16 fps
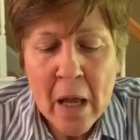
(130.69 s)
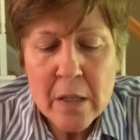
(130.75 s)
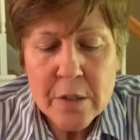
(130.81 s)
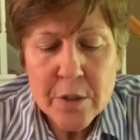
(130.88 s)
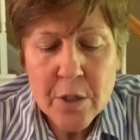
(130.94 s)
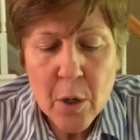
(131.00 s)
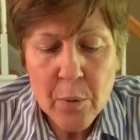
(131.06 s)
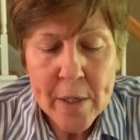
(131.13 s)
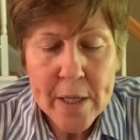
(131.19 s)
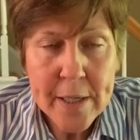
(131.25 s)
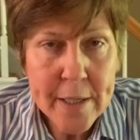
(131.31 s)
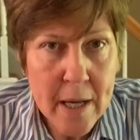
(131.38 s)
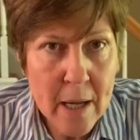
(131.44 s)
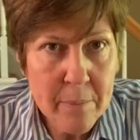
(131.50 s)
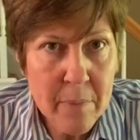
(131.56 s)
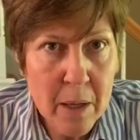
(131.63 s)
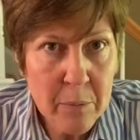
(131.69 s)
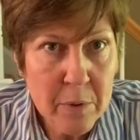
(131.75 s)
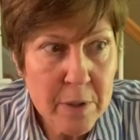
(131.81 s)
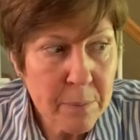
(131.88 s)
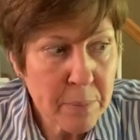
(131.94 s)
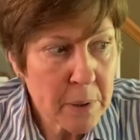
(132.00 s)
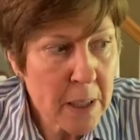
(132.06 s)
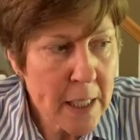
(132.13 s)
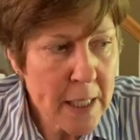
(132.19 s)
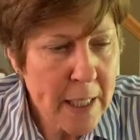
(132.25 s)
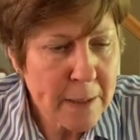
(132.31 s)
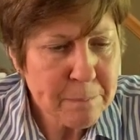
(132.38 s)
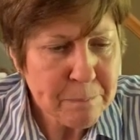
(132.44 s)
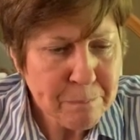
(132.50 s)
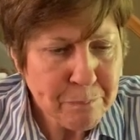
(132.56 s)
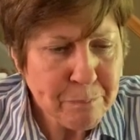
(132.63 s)
So he came up with a
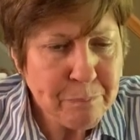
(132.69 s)
plan.